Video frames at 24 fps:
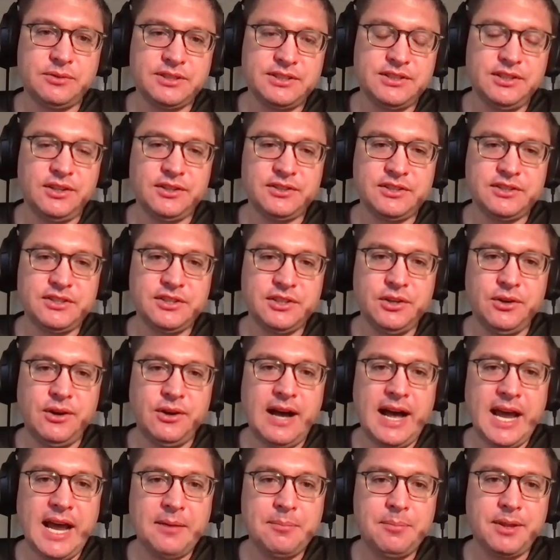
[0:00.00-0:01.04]
results. You know, a
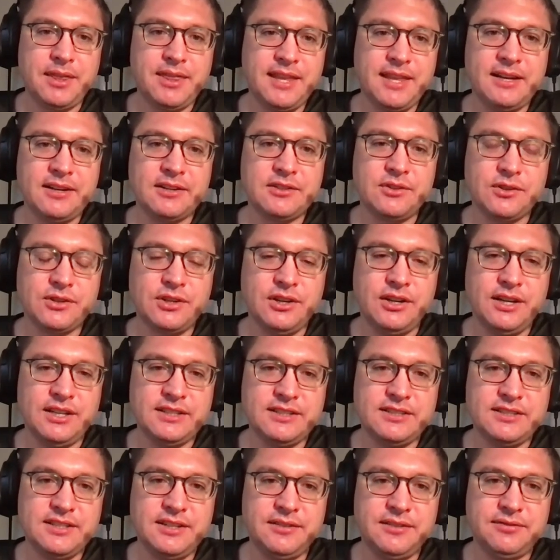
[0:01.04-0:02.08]
hypothetical
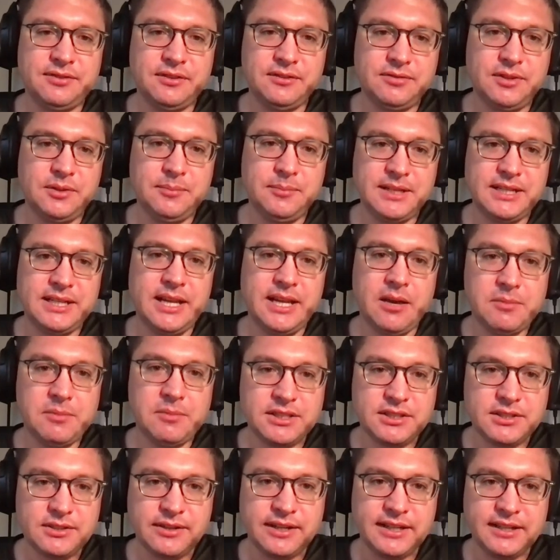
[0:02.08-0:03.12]
cause is different from a
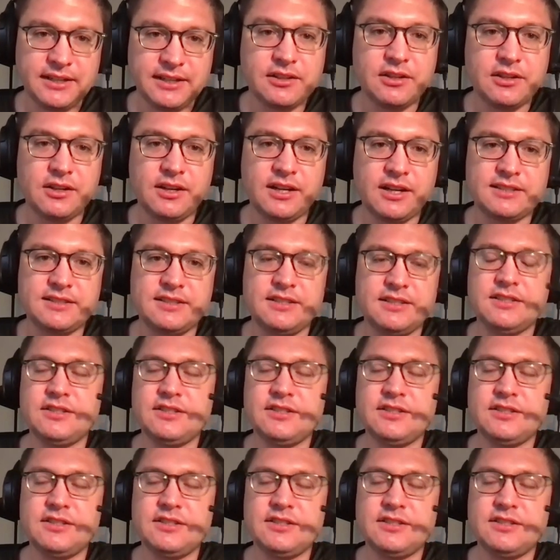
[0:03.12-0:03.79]
demonstrated cause.